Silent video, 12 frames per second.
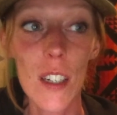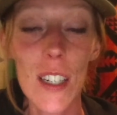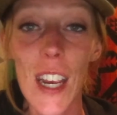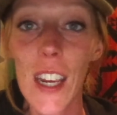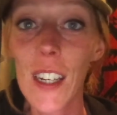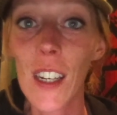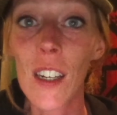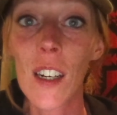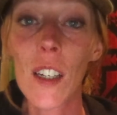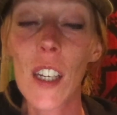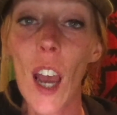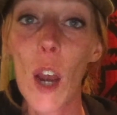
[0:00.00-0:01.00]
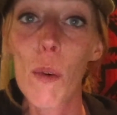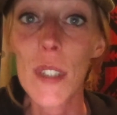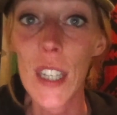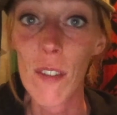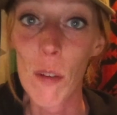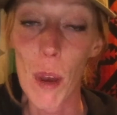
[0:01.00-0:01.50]
taken, and I was
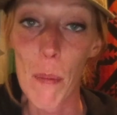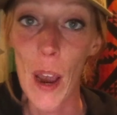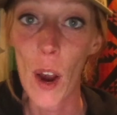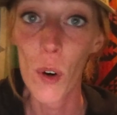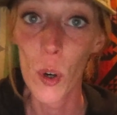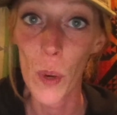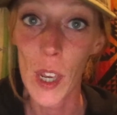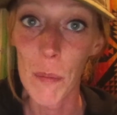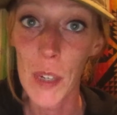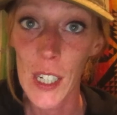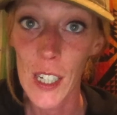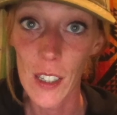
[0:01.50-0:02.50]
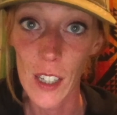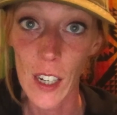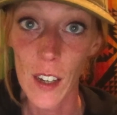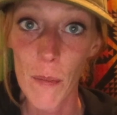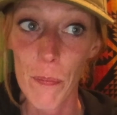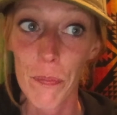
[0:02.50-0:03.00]
giving my power away immediately.